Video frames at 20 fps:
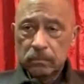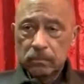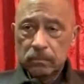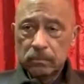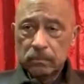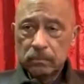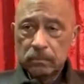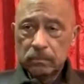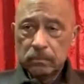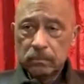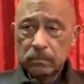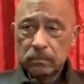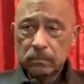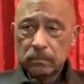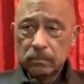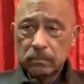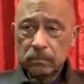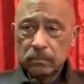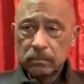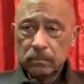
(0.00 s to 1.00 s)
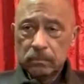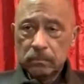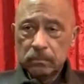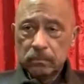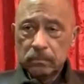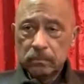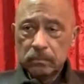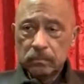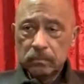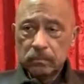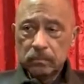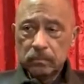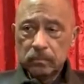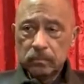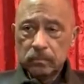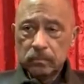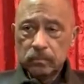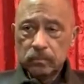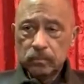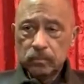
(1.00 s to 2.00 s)

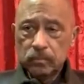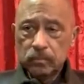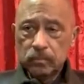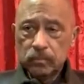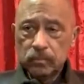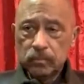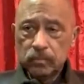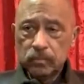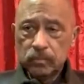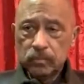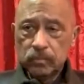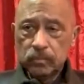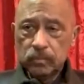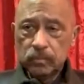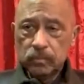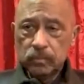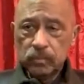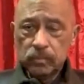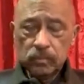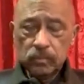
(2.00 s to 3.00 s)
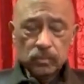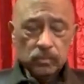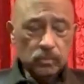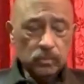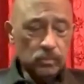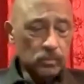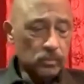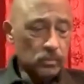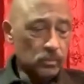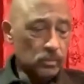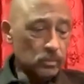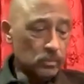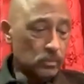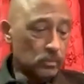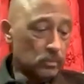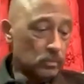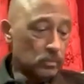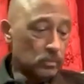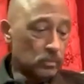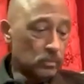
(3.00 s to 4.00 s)

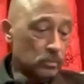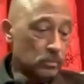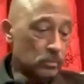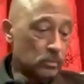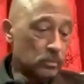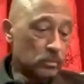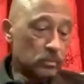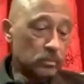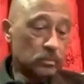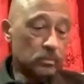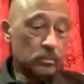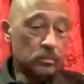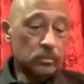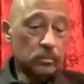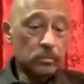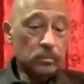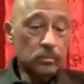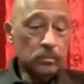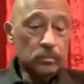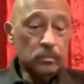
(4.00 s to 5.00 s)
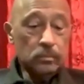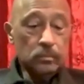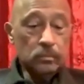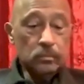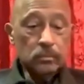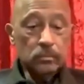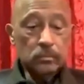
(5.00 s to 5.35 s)
The person shown says nothing.